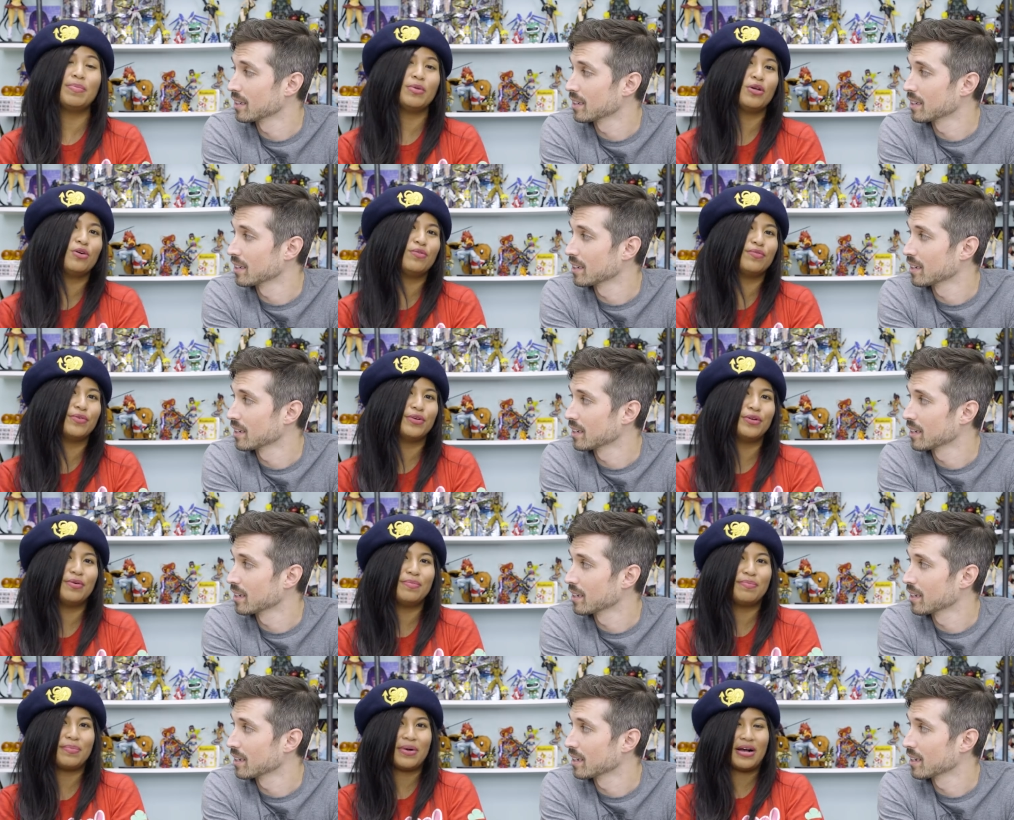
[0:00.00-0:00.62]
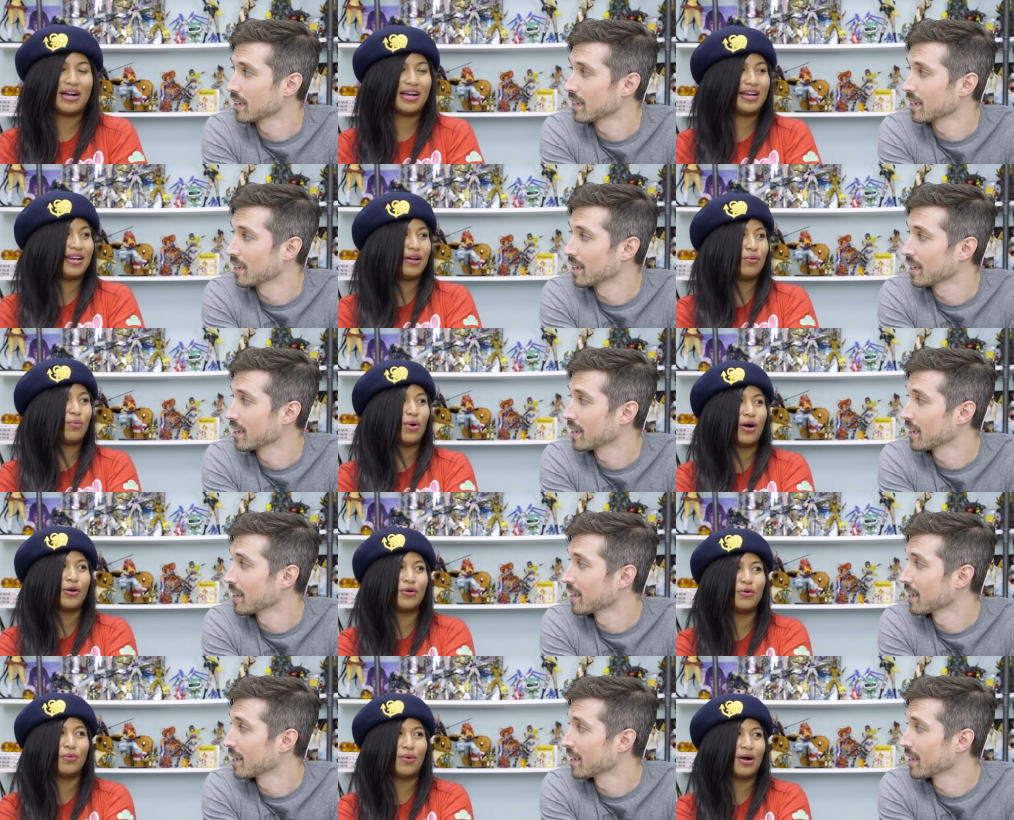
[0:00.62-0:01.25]
Speaker 1: shipped over by
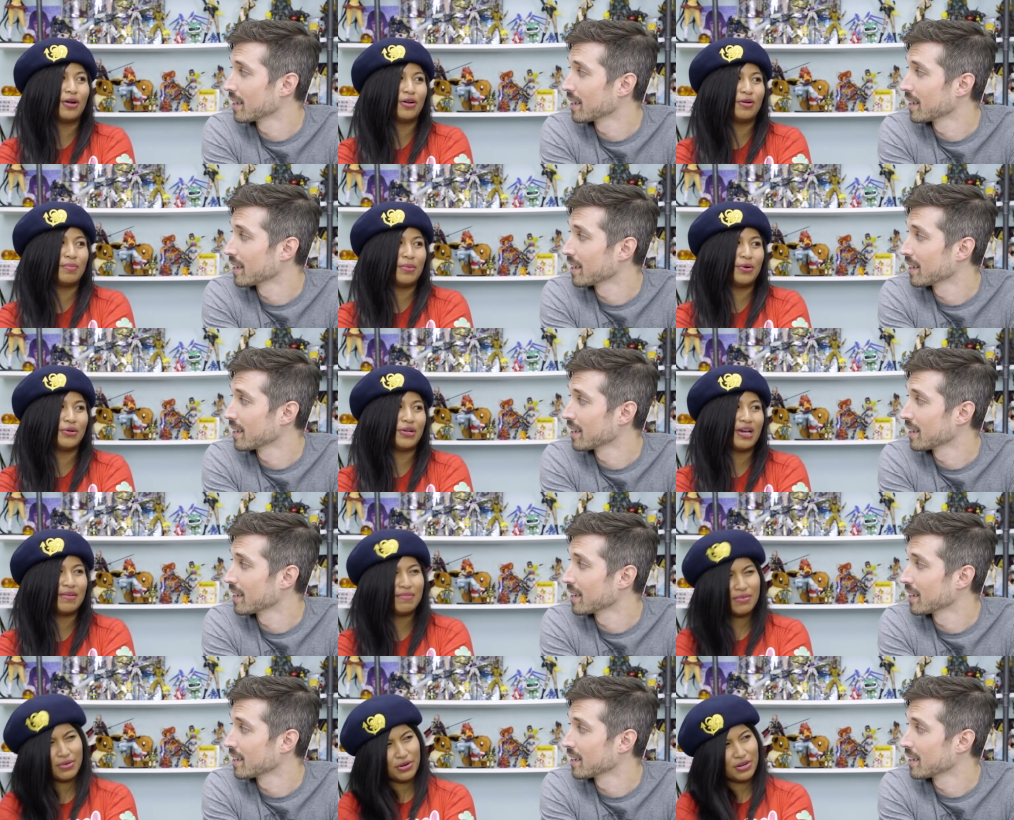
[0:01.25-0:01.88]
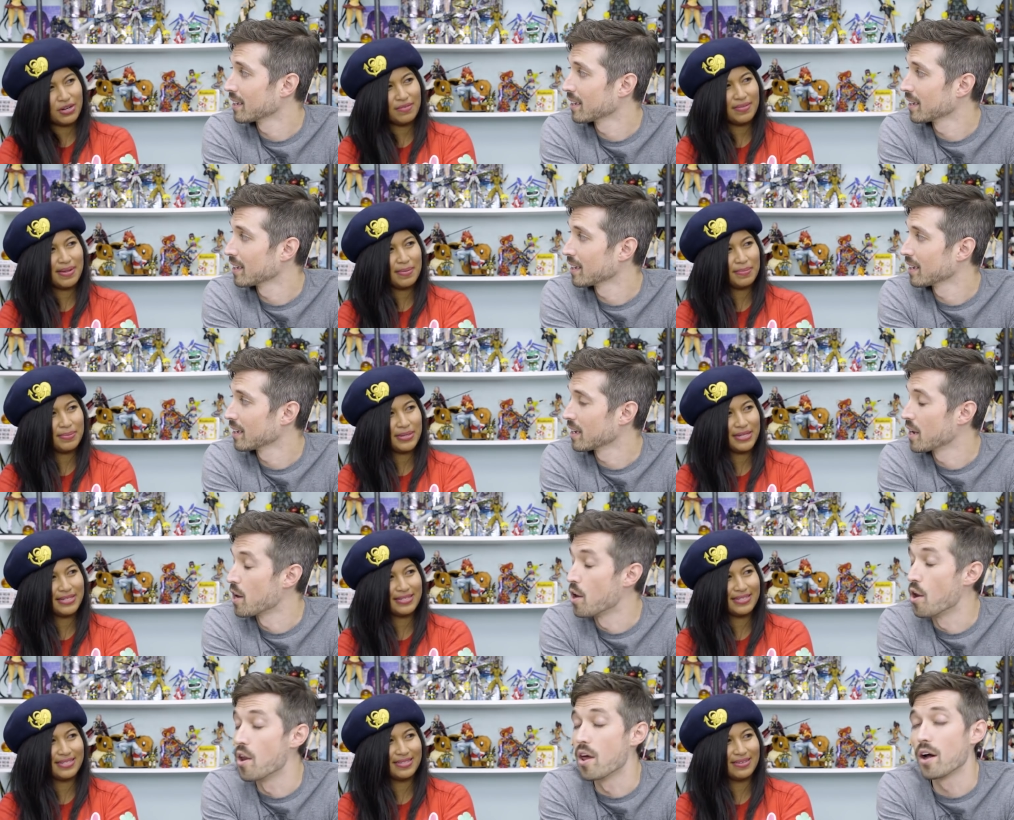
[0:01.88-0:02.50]
WakuWakuMono. Have you ever heard of that
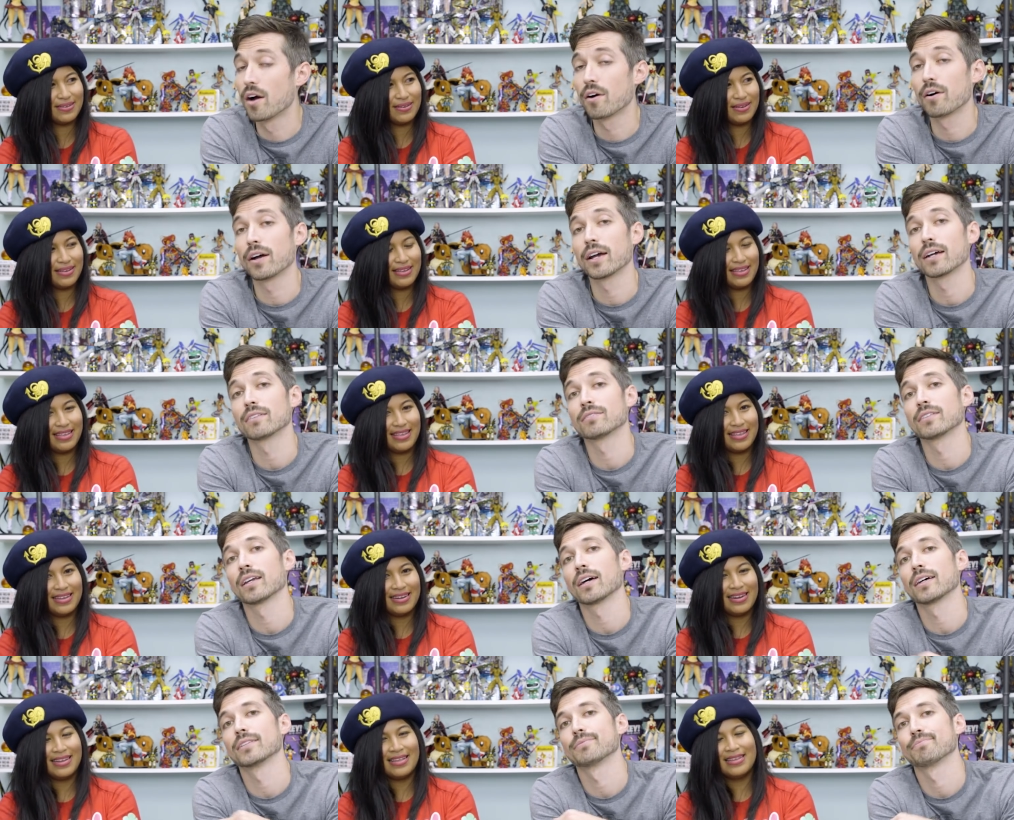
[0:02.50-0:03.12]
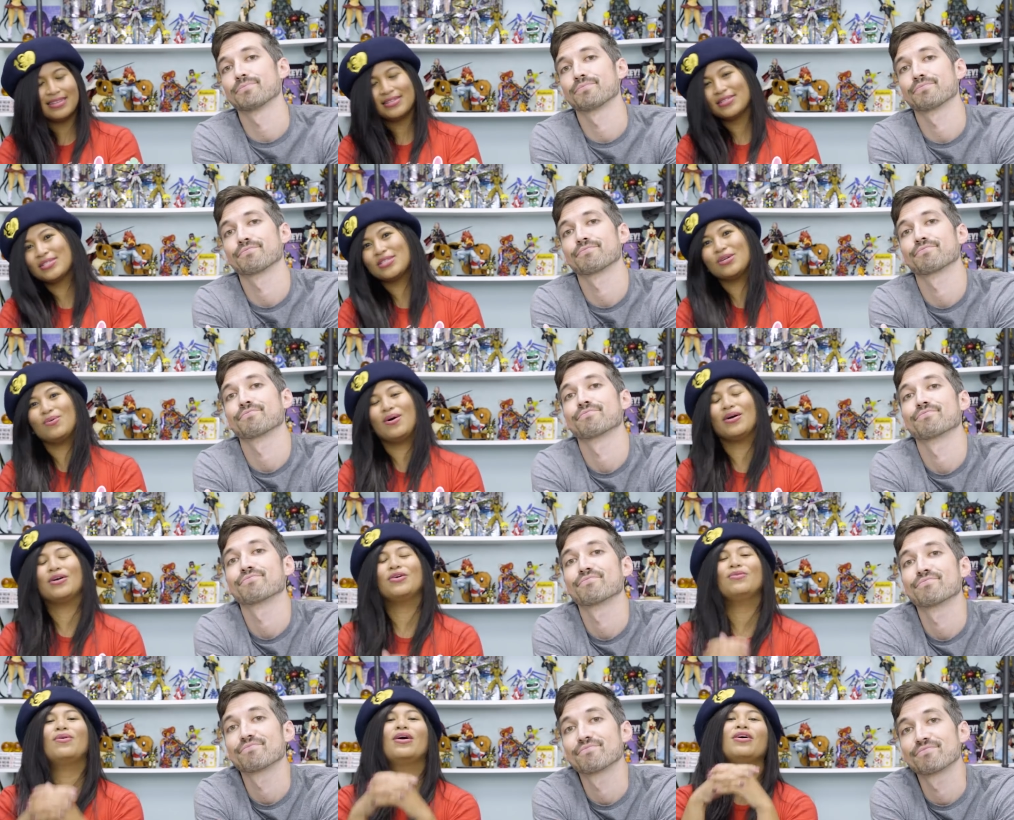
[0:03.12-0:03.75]
Speaker 2: place? No, I have not.
Speaker 1: So
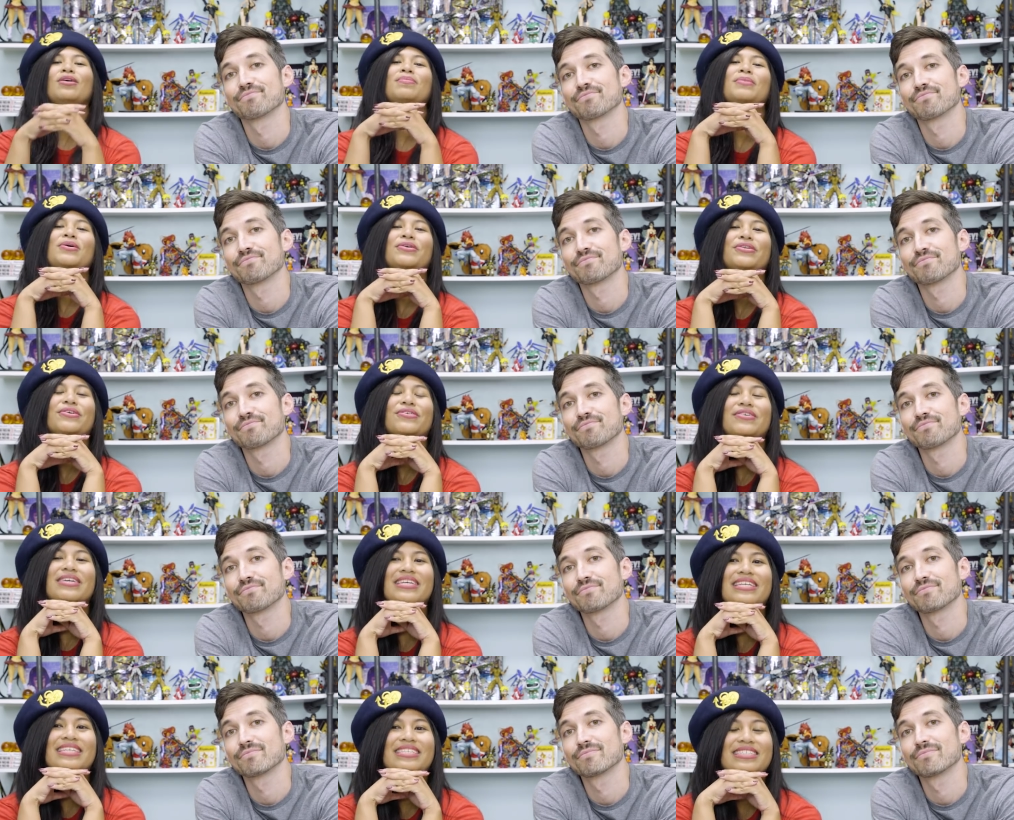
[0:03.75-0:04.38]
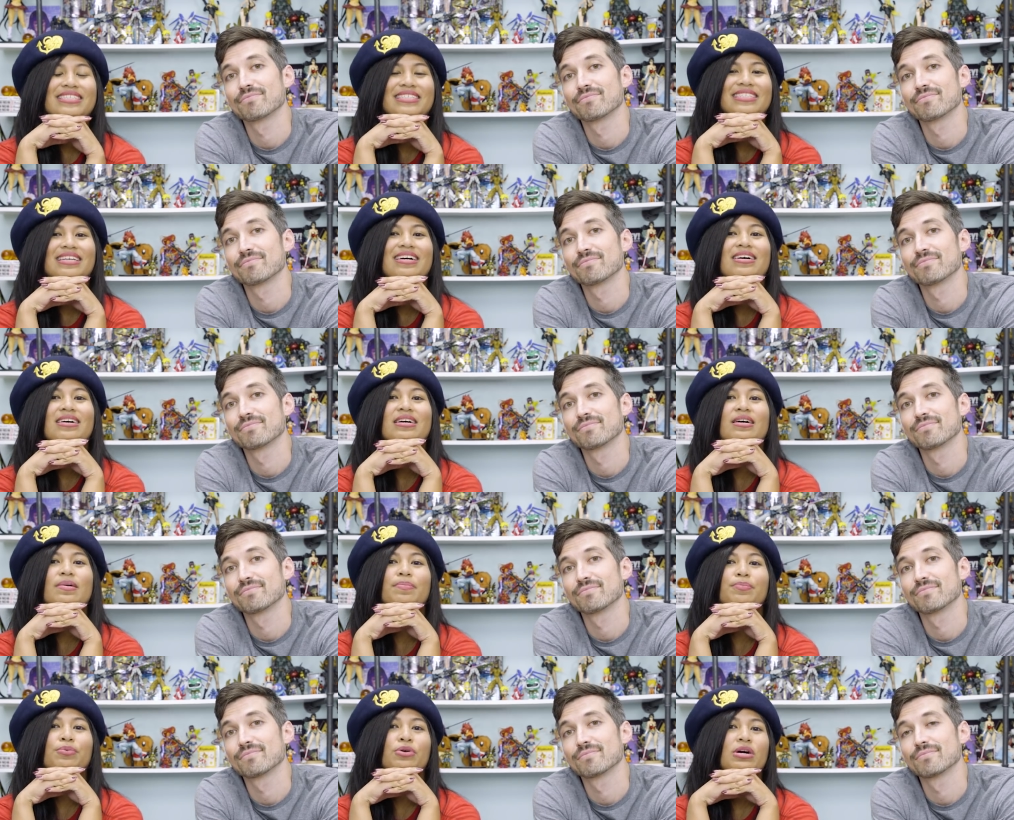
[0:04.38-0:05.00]
WakuWakuMono is
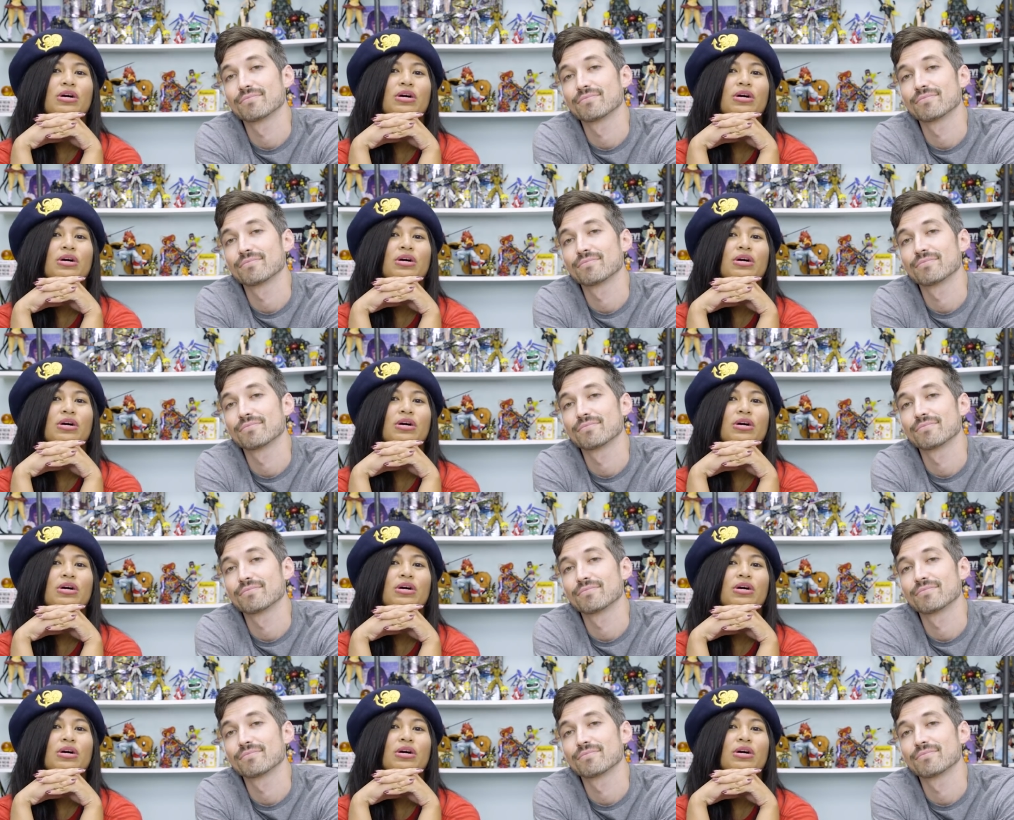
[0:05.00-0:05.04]
a